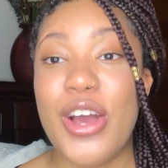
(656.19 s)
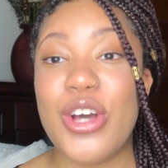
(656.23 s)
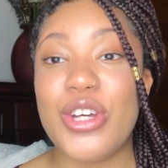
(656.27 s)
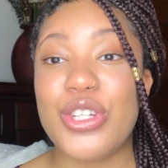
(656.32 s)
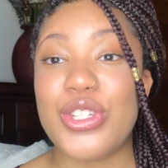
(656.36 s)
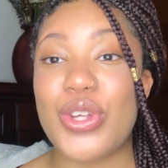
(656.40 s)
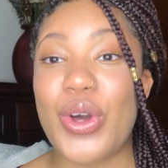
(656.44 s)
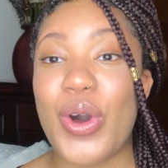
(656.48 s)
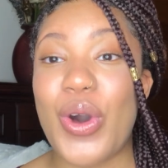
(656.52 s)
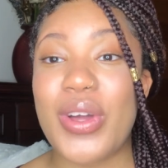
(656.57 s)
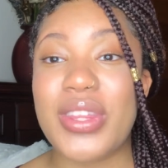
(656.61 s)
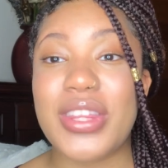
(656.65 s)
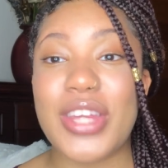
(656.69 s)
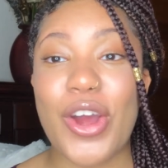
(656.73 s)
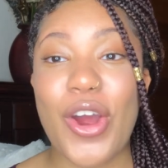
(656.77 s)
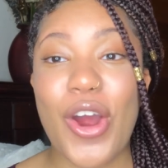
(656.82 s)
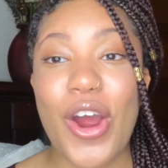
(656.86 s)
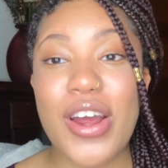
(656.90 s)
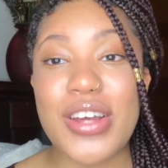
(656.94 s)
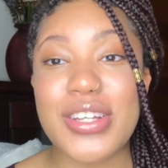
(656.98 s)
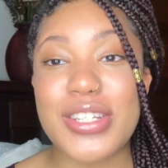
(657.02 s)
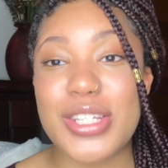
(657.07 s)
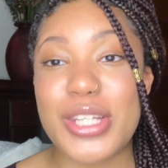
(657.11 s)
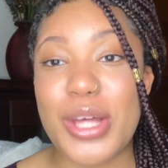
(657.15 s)
So there
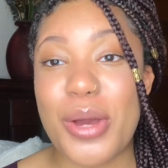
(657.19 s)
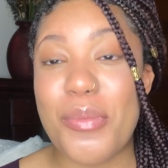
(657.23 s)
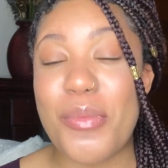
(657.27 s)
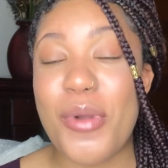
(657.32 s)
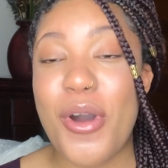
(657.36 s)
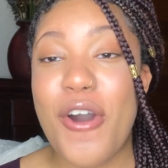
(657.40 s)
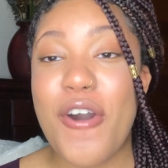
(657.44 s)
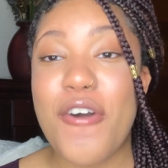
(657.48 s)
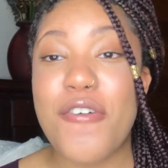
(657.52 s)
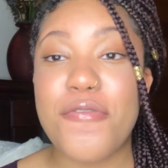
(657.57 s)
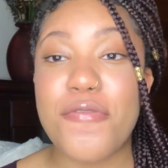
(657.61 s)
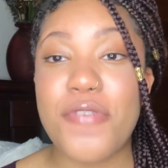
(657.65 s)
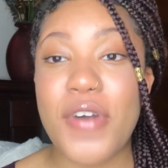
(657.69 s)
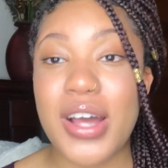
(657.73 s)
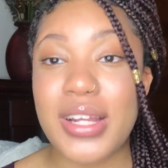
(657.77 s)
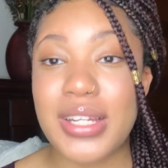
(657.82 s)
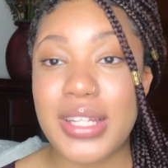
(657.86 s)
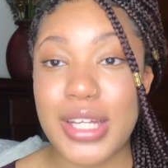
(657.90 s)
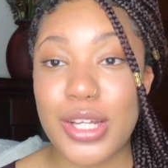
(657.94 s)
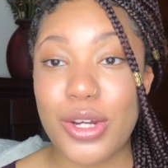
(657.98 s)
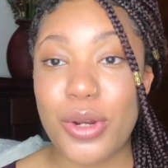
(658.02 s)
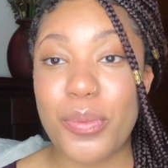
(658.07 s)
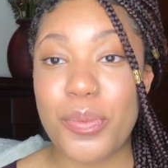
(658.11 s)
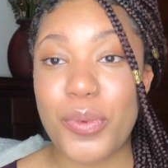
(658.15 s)
are some fun
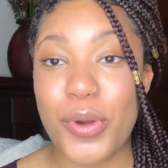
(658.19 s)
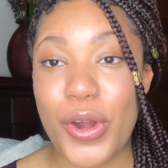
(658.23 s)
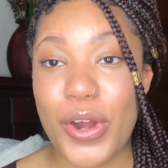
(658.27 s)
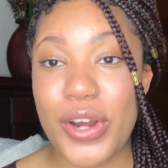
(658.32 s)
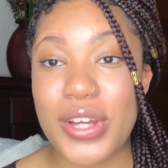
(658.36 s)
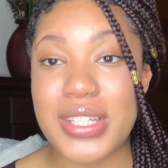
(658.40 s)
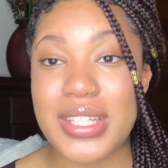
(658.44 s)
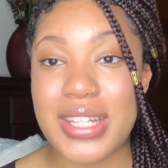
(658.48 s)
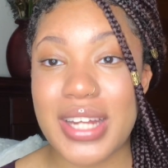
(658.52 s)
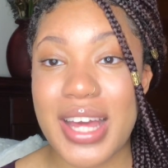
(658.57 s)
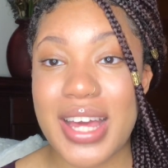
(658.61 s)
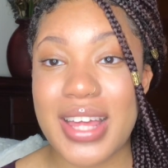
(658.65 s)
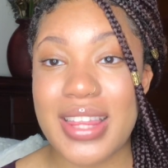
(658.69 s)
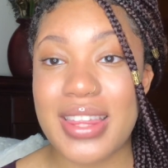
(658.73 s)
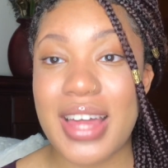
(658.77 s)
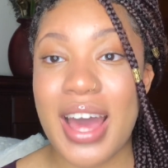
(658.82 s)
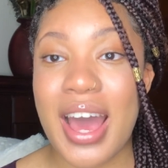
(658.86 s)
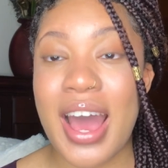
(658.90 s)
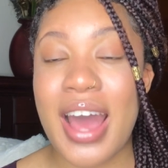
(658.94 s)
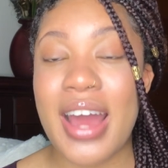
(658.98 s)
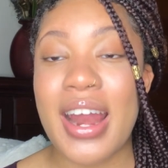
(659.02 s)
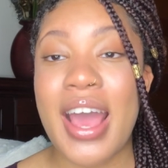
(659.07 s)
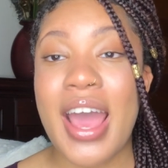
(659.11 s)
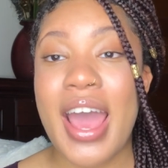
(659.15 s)
little perks like
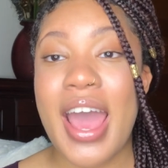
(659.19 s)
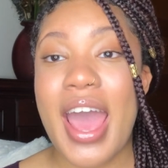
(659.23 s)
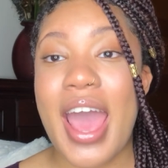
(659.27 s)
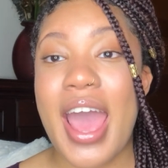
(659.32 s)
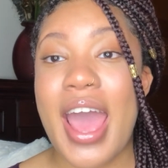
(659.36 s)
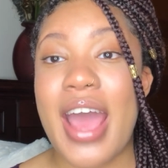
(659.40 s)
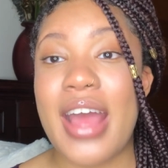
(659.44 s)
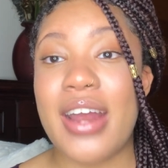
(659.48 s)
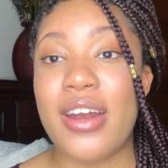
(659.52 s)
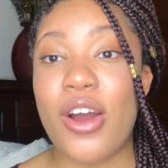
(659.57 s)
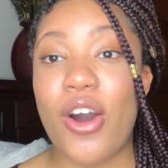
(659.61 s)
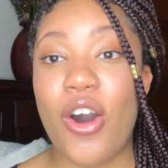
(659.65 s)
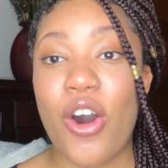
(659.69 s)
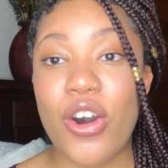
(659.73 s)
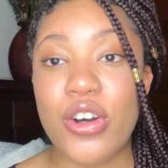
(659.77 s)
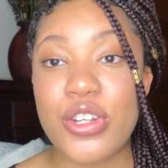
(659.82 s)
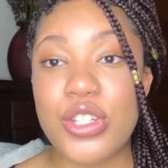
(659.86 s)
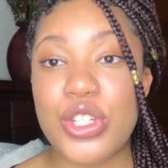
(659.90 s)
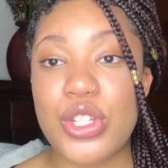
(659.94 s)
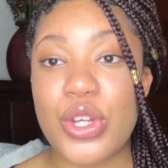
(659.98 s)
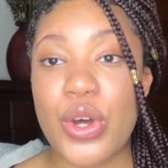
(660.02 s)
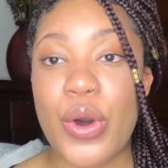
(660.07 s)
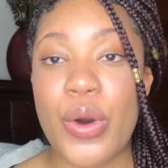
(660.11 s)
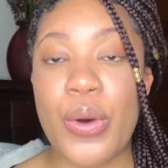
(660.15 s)
that. And
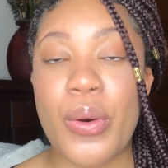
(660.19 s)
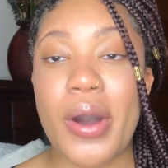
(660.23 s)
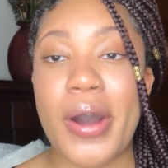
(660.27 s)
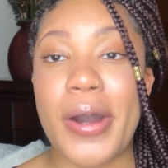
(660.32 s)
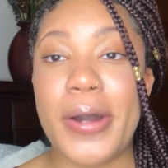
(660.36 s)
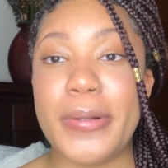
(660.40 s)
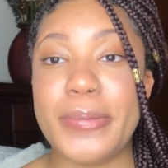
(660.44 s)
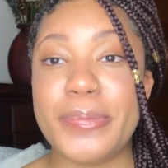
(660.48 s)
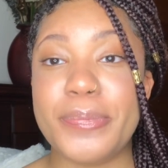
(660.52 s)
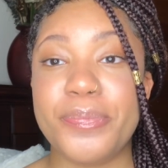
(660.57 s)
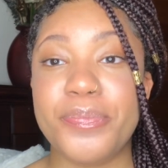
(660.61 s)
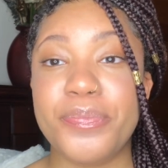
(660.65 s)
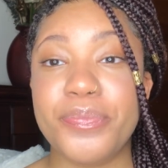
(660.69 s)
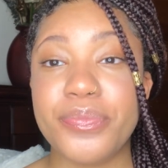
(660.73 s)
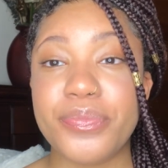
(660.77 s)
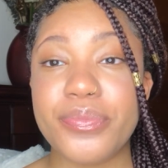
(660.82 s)
also,